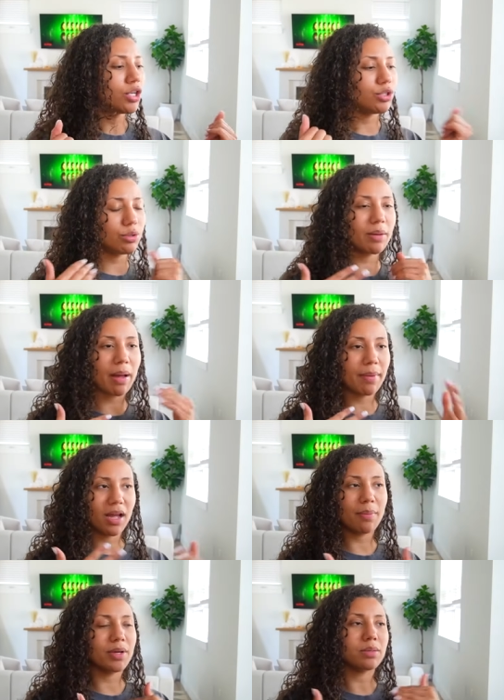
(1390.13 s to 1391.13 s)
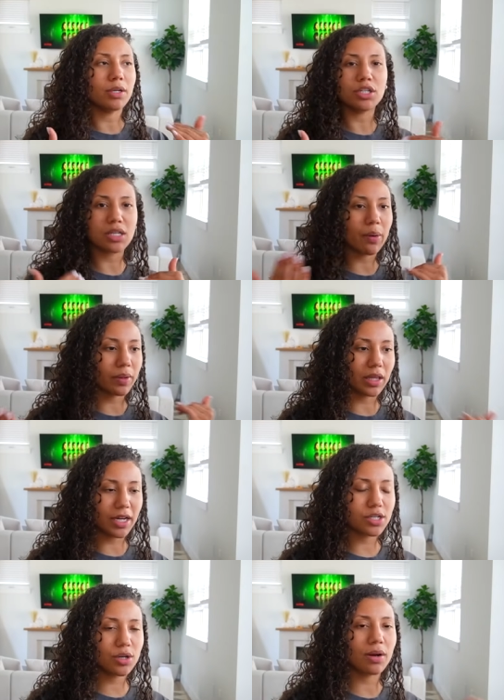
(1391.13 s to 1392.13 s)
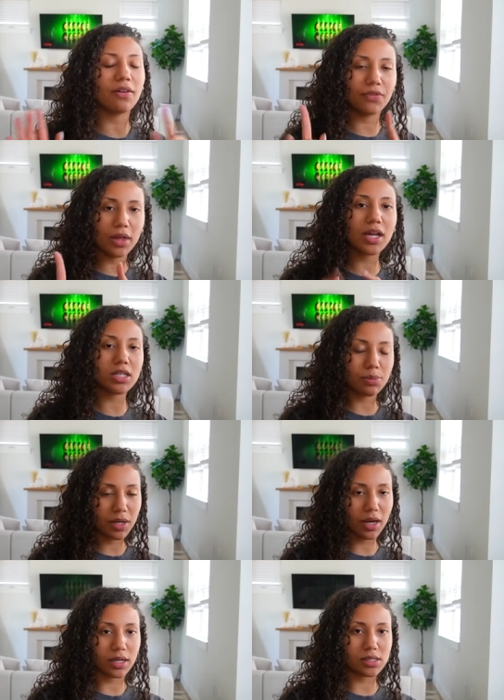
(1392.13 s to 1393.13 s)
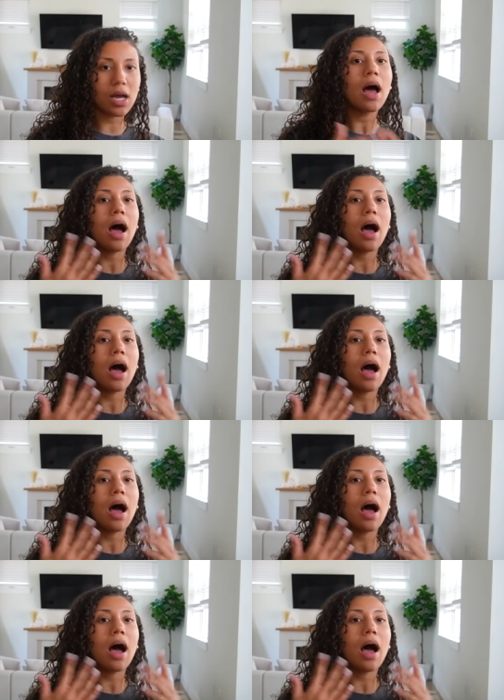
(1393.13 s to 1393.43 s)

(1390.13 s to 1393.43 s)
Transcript: doing my makeup as much as I would like to and I feel like it's because